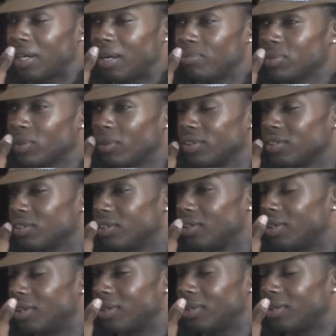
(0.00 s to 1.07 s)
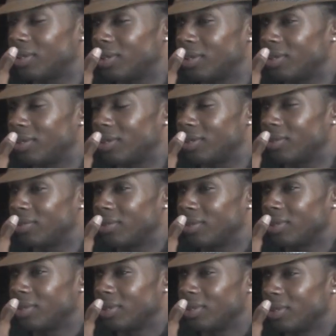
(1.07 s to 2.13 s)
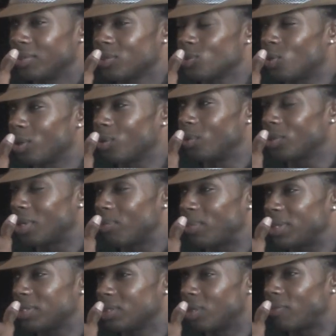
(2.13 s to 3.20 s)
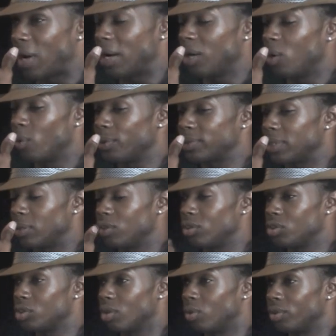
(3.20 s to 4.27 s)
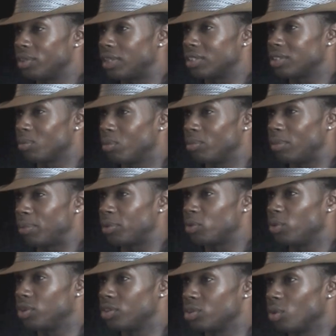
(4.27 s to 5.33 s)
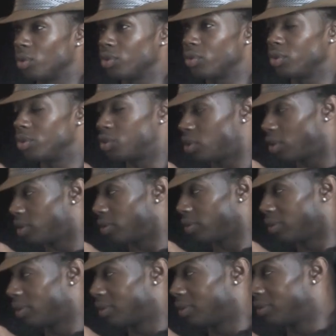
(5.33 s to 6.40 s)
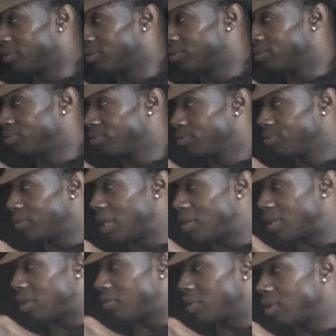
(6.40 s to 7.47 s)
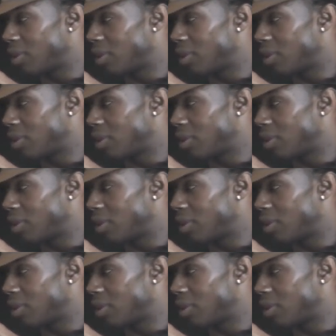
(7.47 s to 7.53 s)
I'm starting to uh, uh, struggle with that myself. I always say that you should only date someone maybe three years old or three years younger. And that